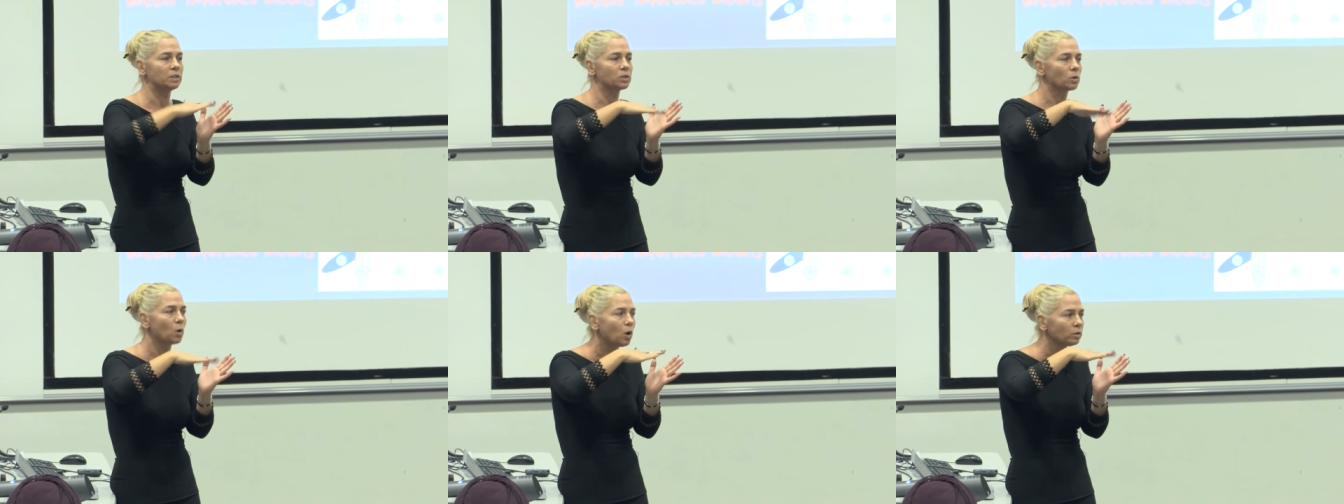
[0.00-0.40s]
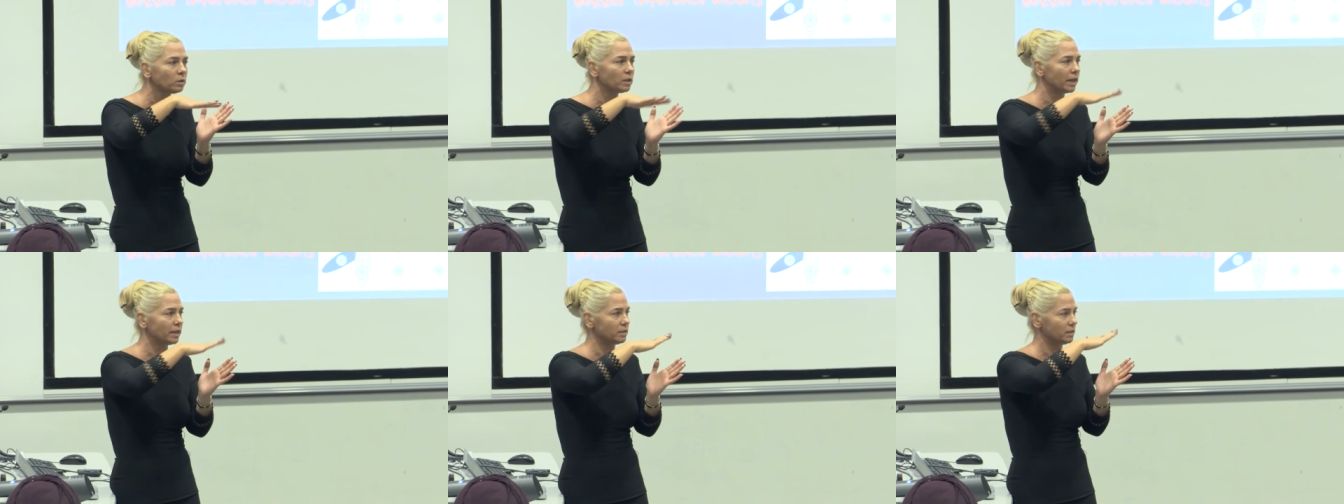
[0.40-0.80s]
This
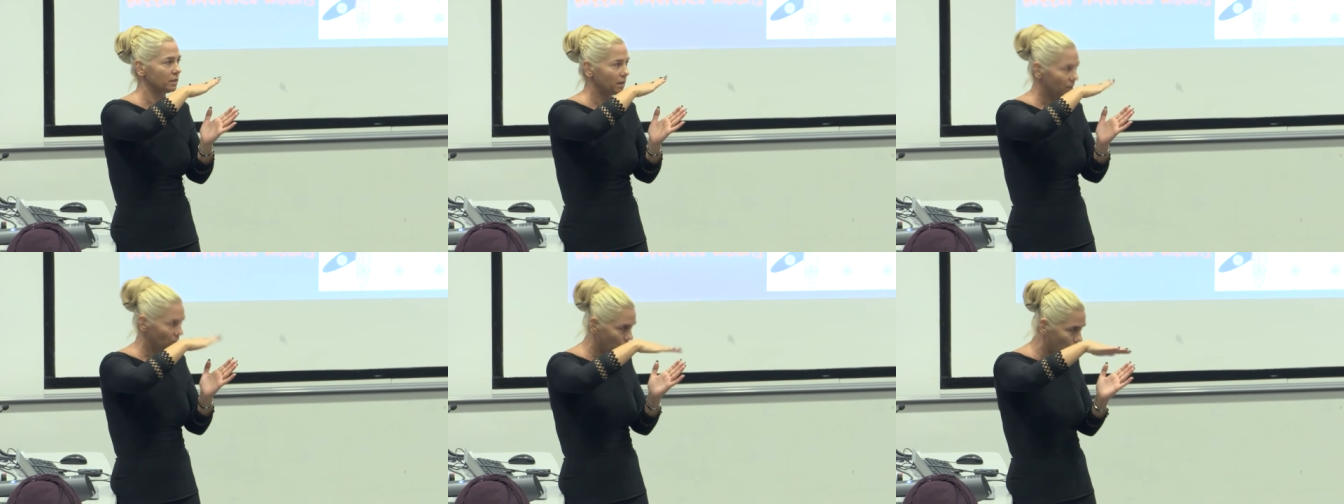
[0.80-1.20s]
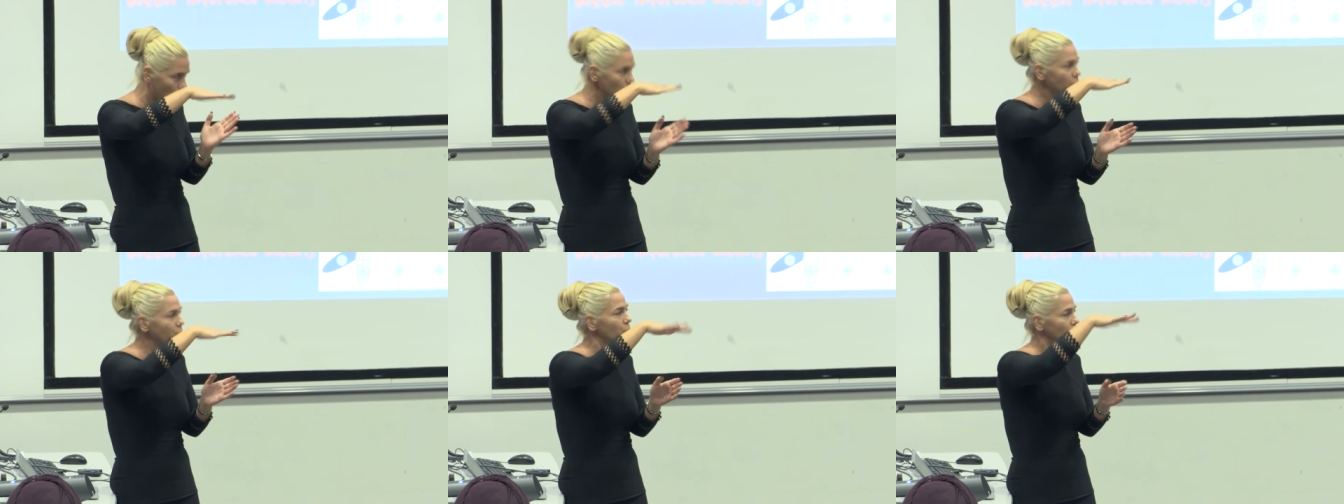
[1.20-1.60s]
context
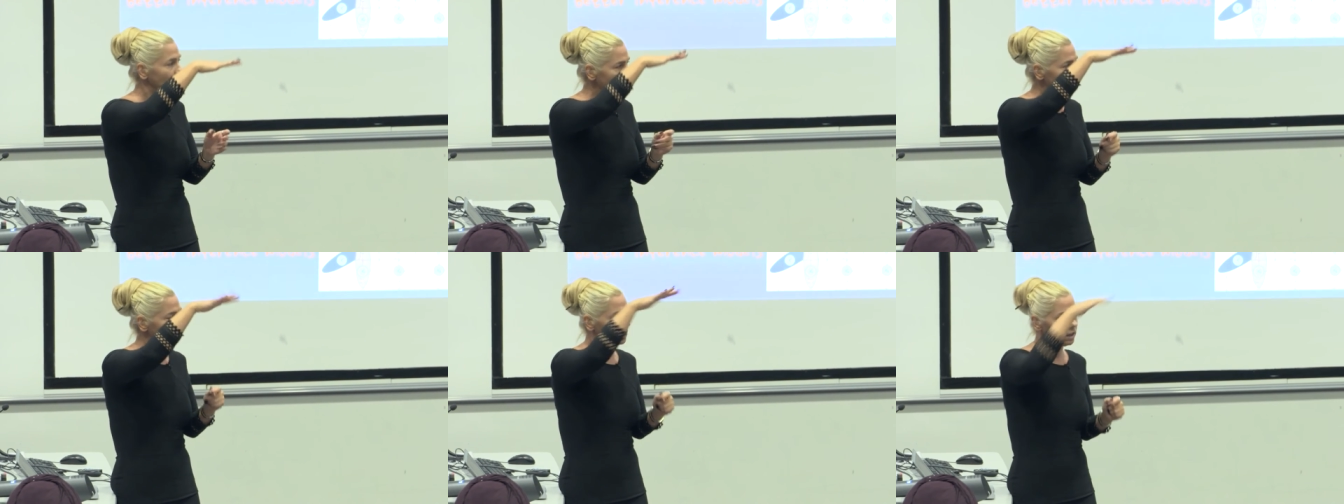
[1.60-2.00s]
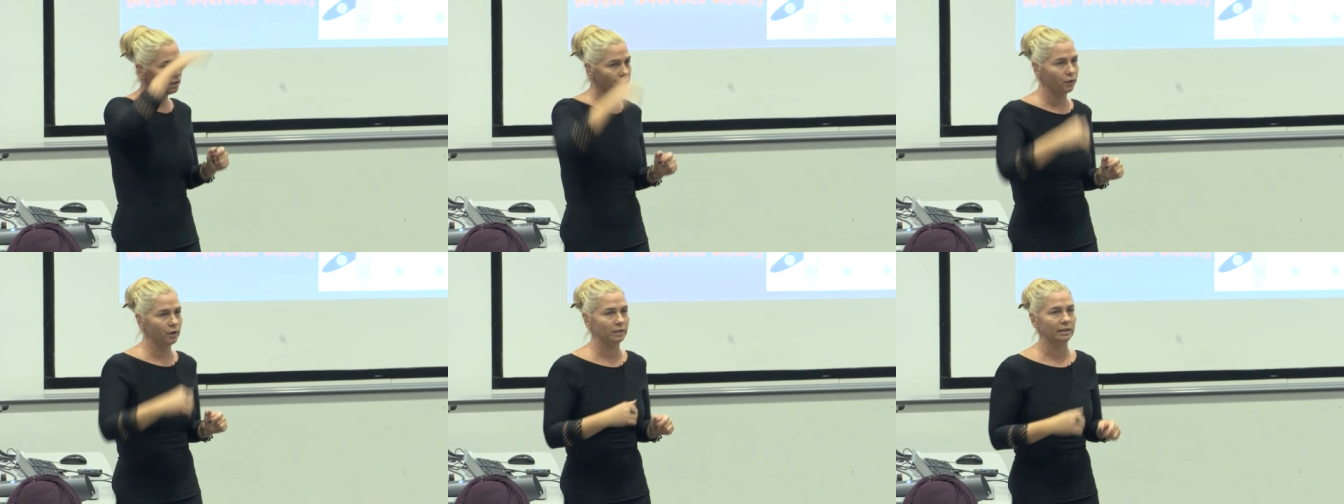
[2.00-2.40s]
goes through these
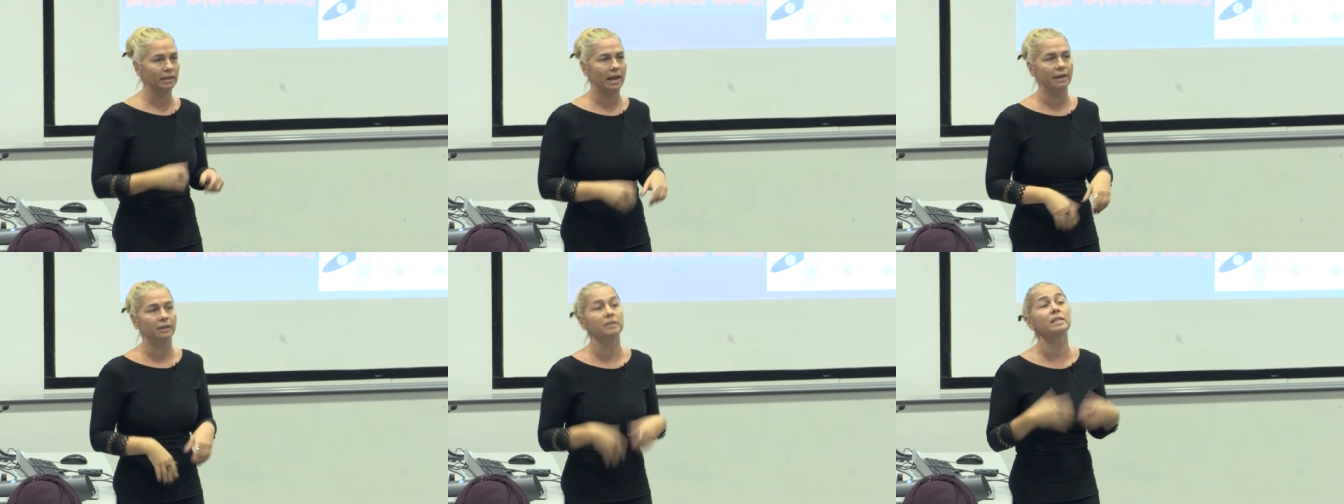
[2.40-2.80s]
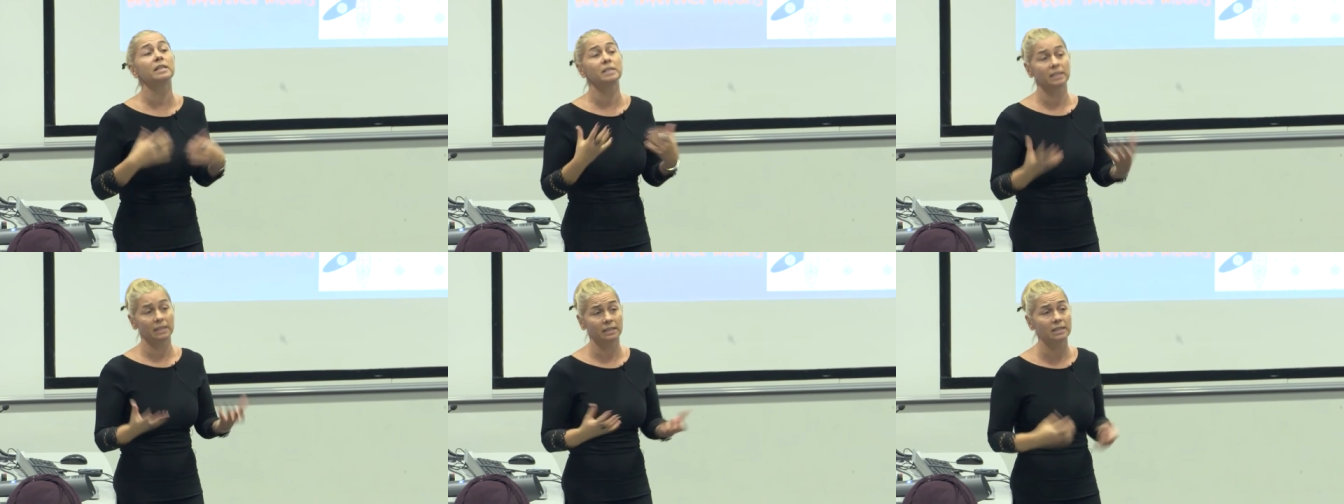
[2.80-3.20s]
different layers,
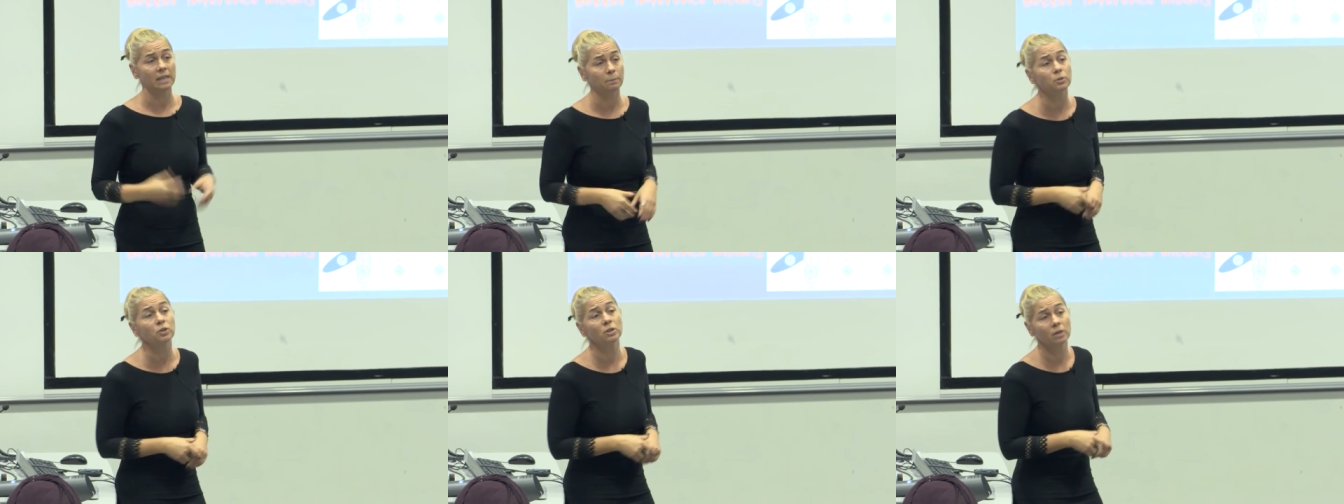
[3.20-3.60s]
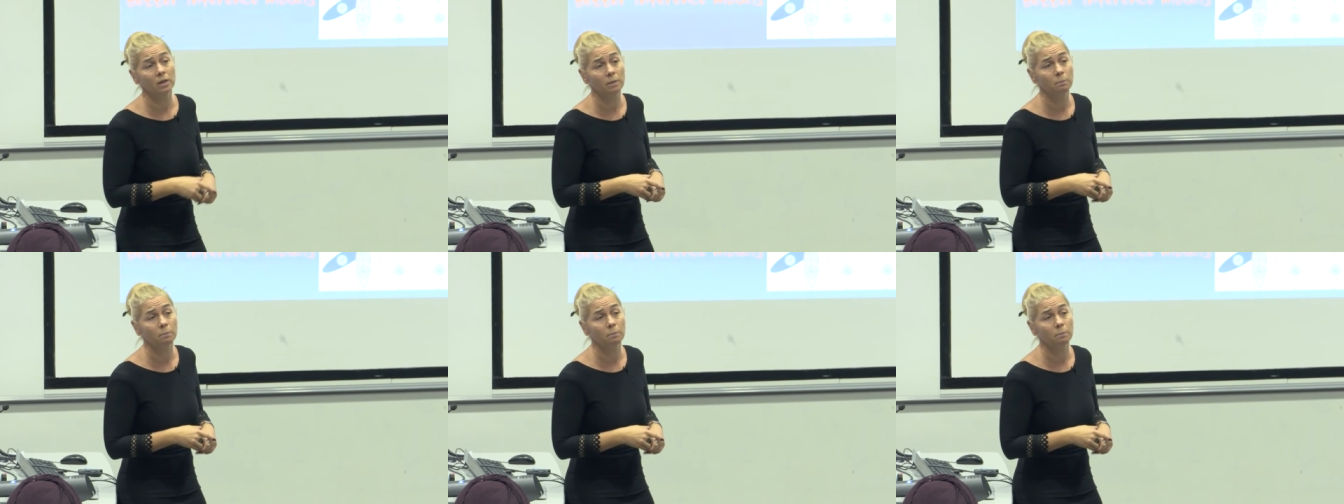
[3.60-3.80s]
and it's an exceptionally